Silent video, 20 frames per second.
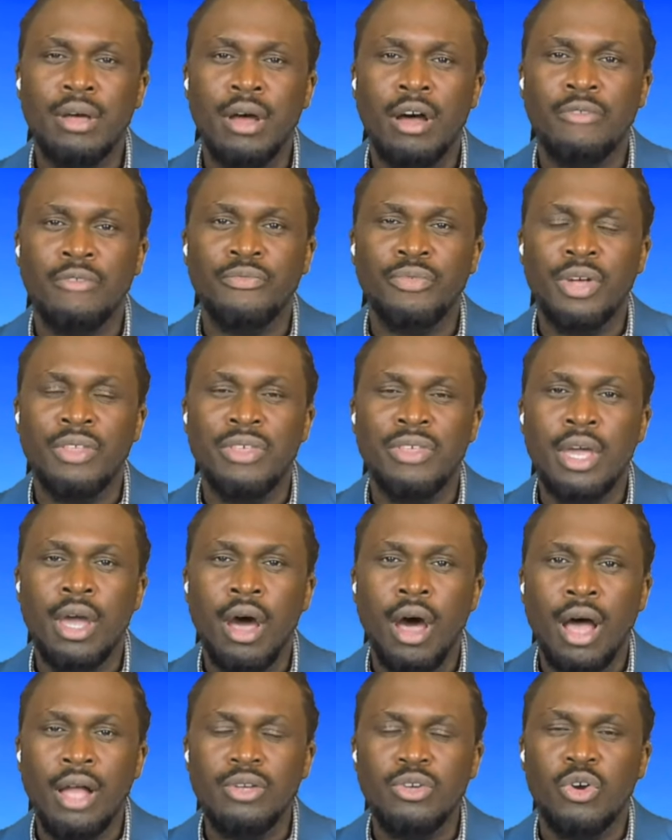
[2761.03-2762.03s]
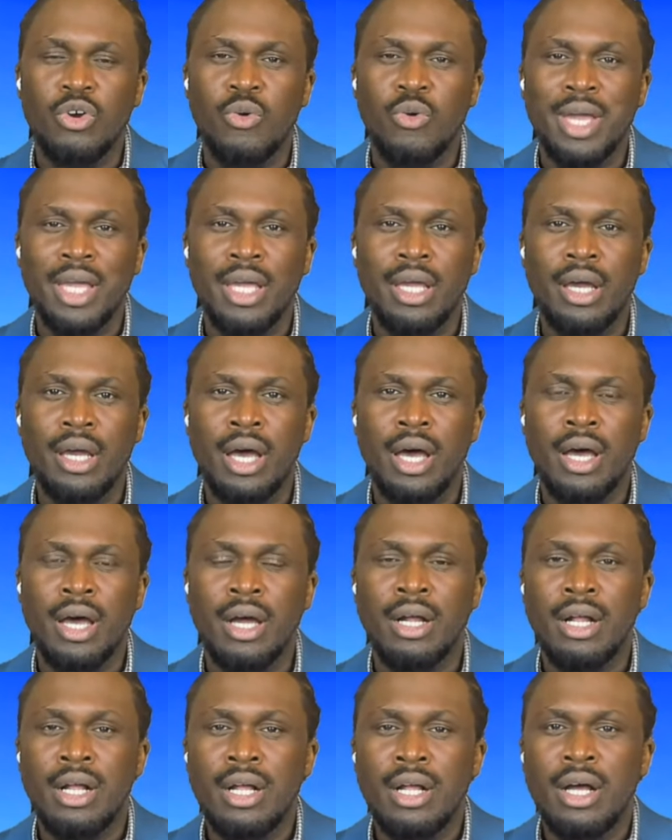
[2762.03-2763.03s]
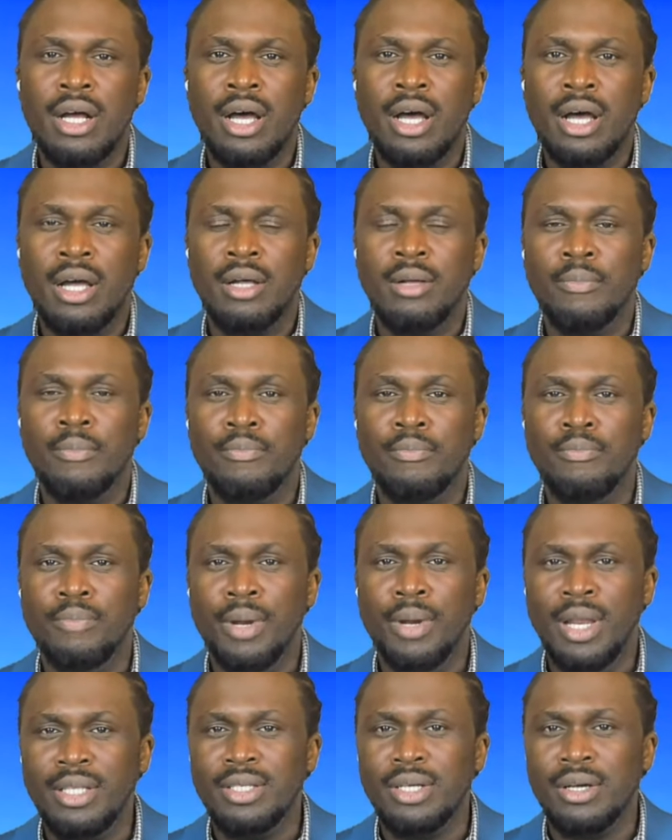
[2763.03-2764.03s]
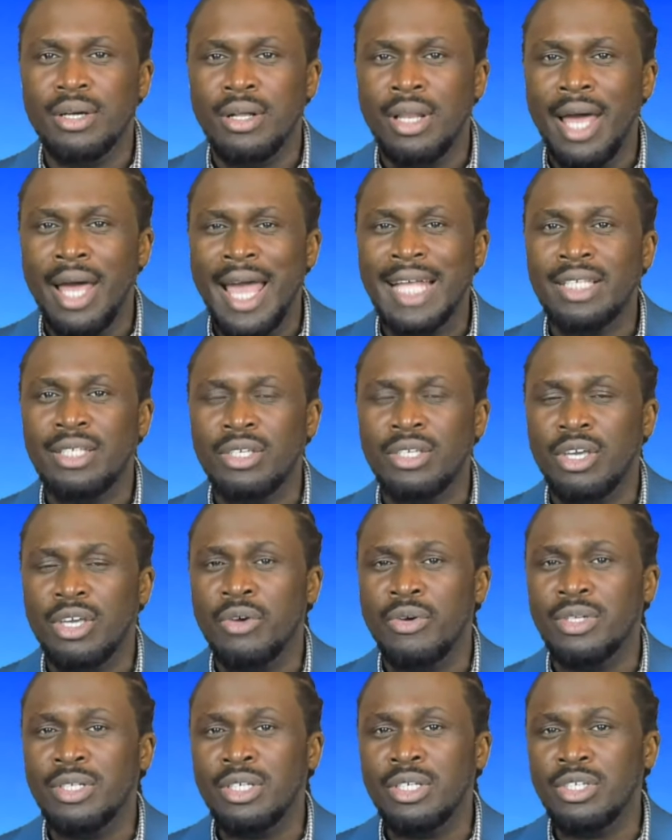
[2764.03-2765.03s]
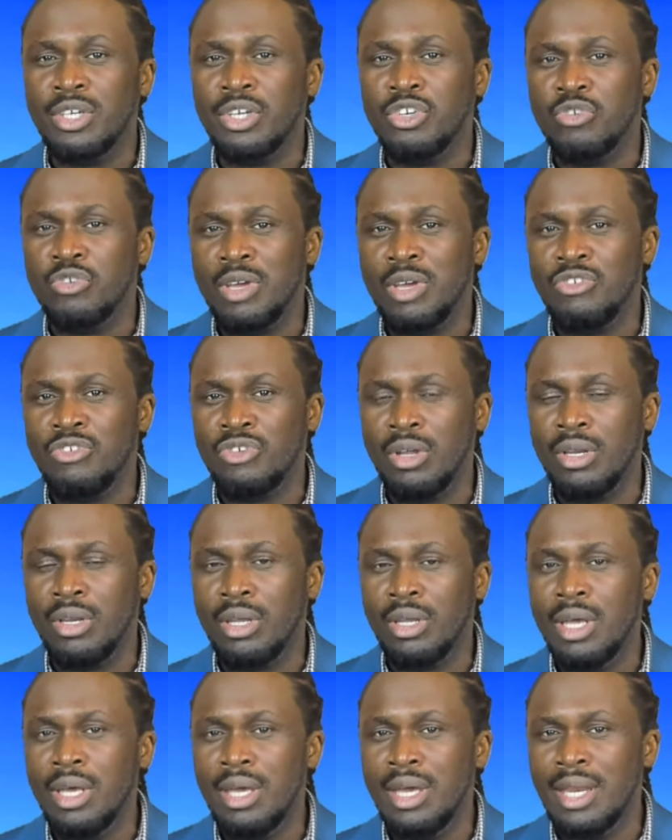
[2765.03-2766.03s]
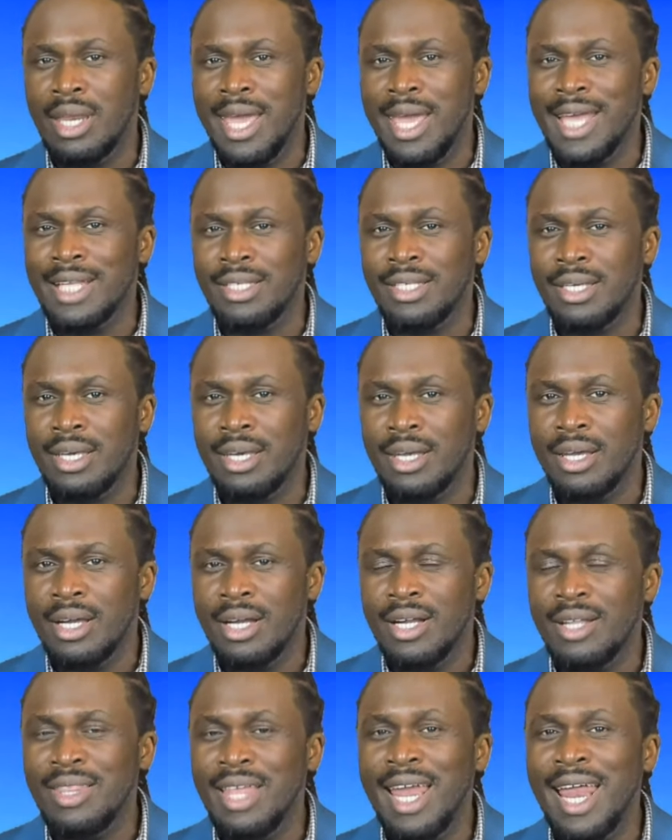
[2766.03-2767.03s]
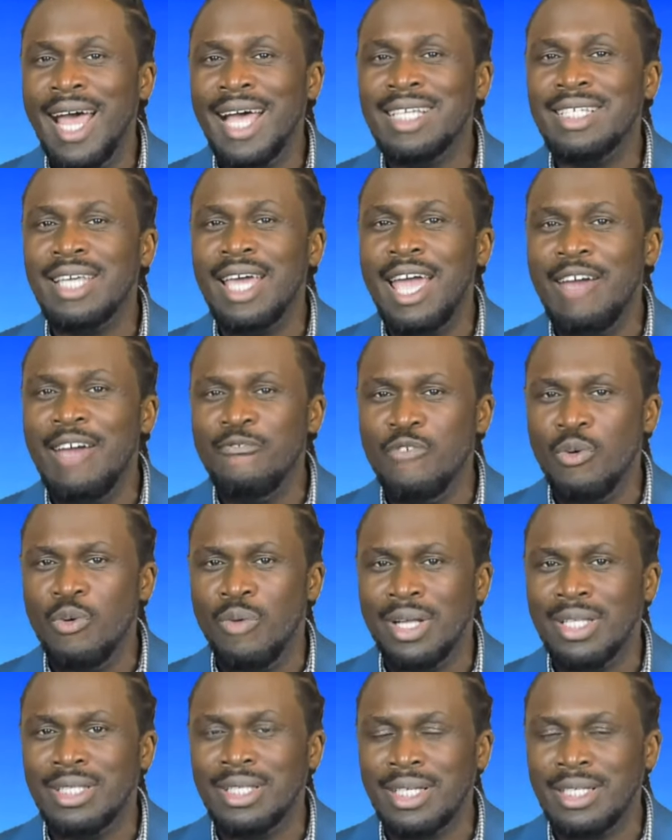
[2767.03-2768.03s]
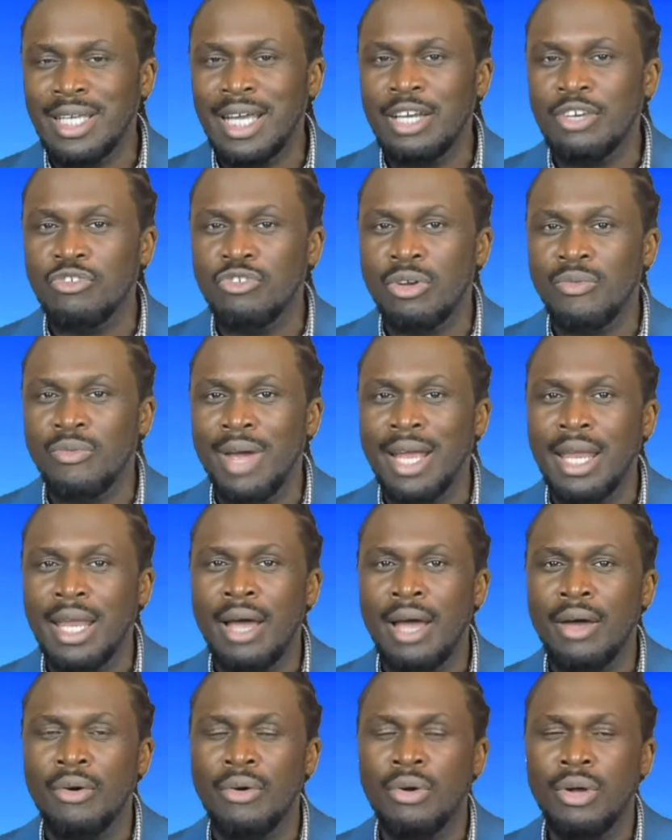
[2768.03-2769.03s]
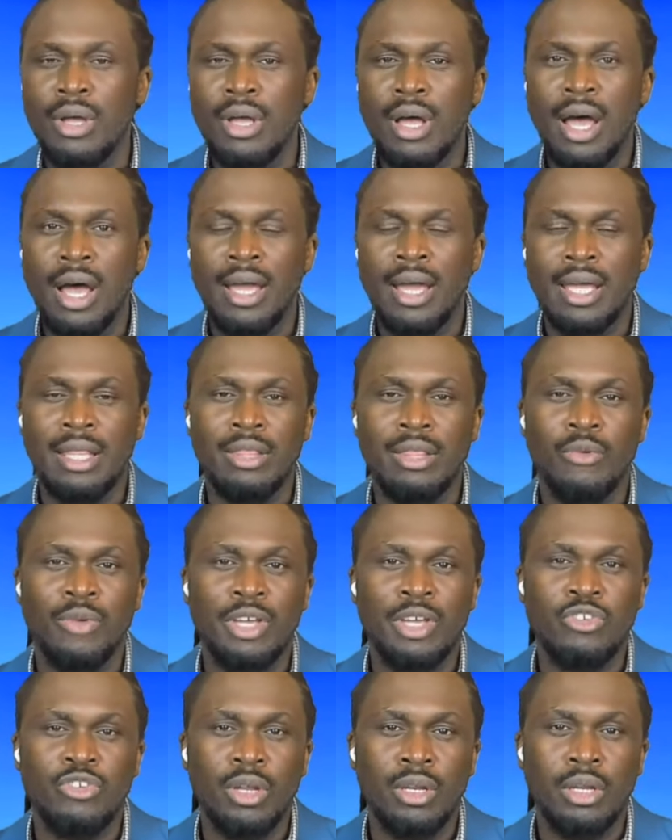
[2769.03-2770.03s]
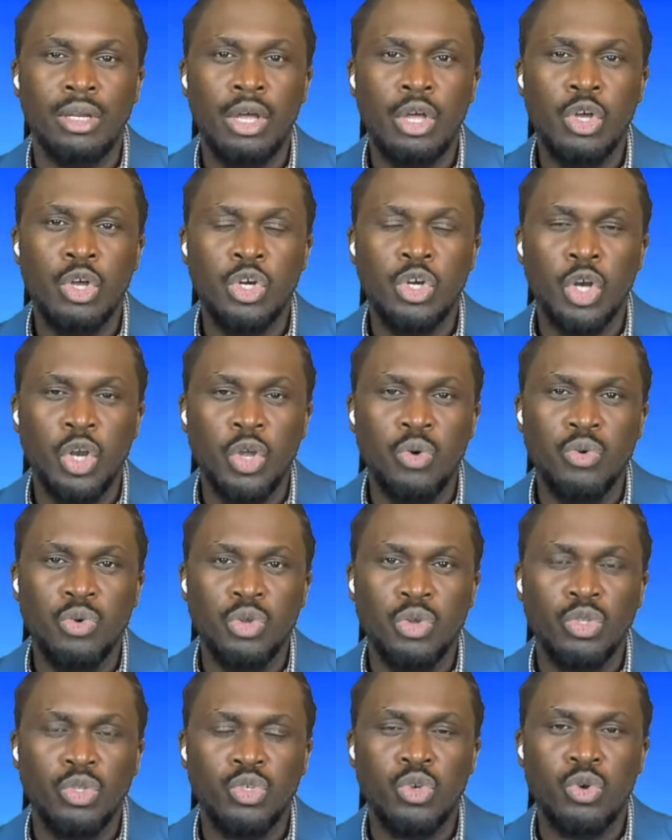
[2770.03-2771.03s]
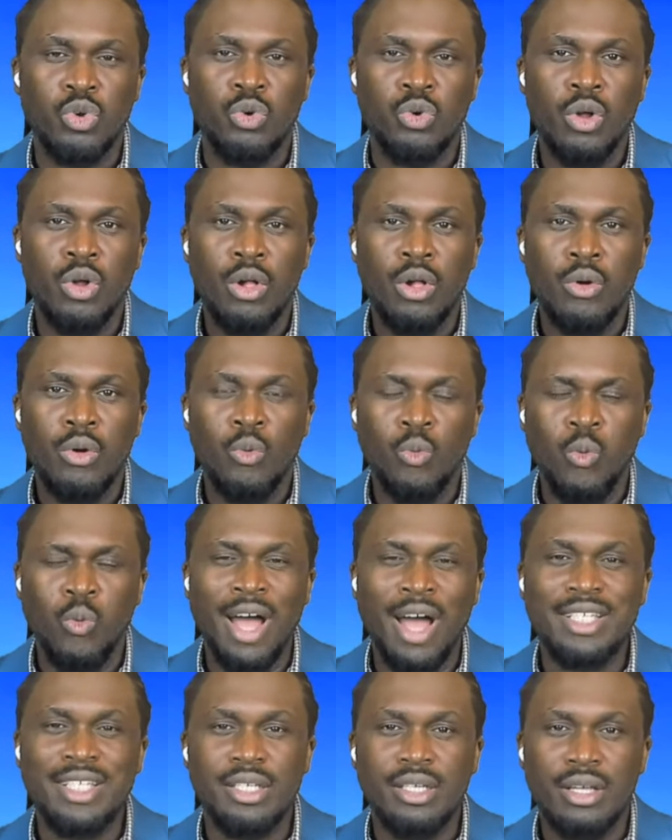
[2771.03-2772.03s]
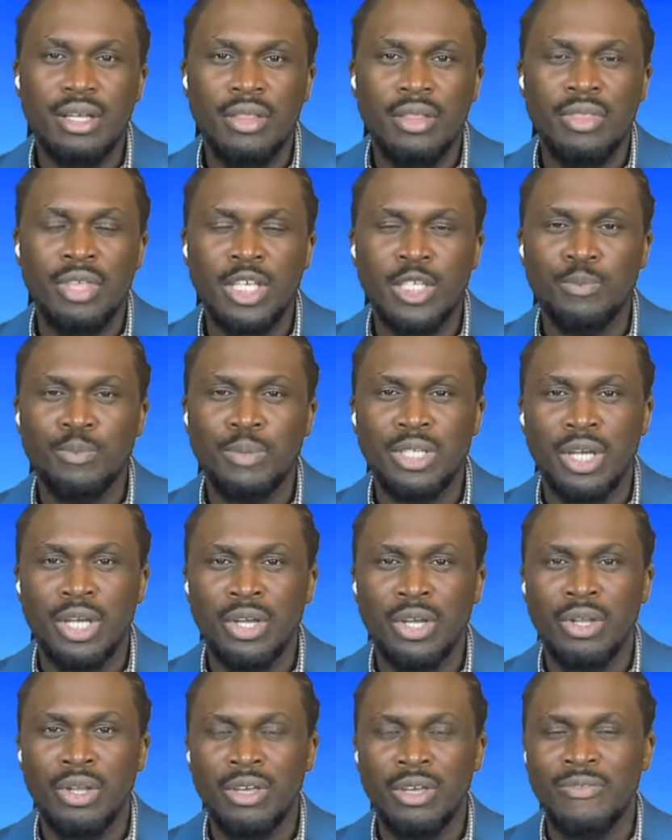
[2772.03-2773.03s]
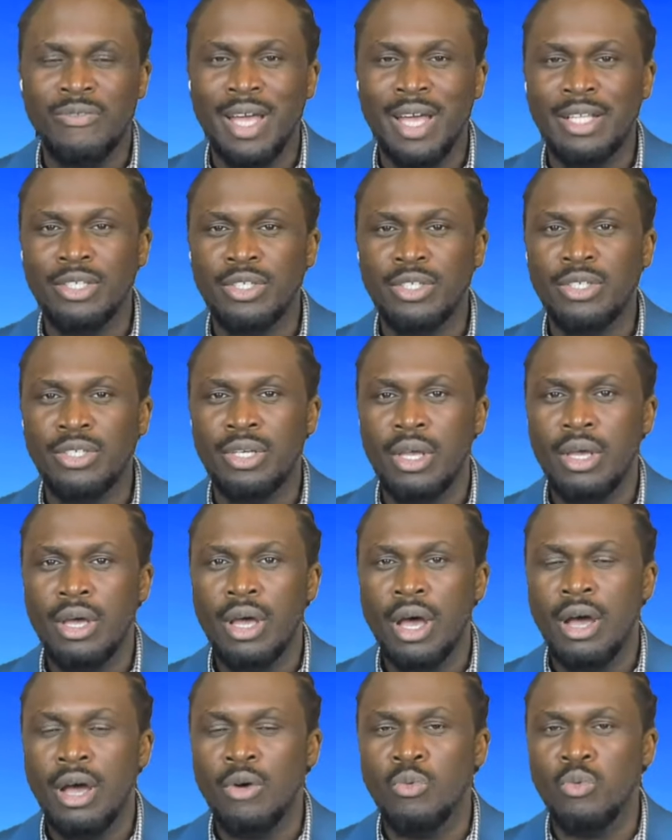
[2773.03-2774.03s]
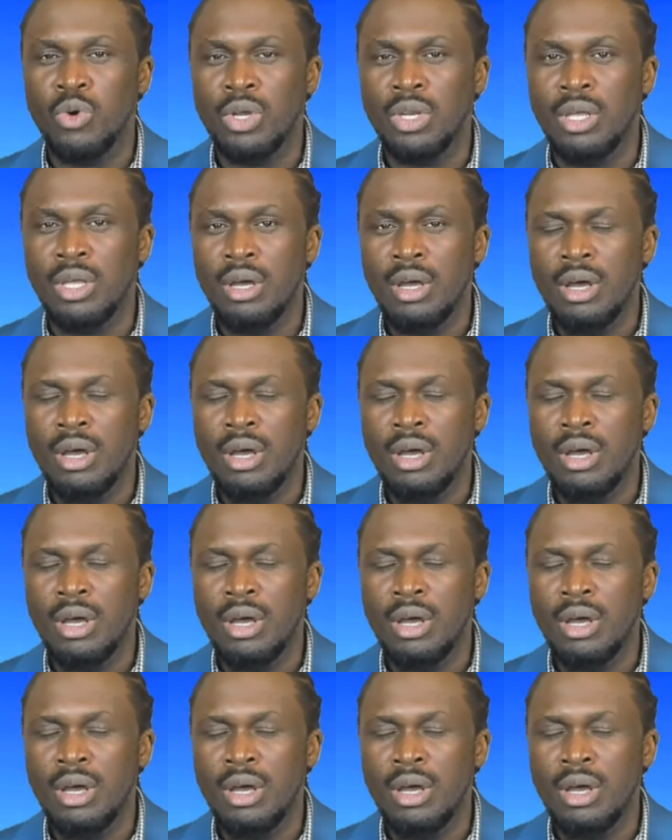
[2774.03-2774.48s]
of the ongoing political and security situation in Haiti that has everyone's attention right now in the region glued to what these particular events would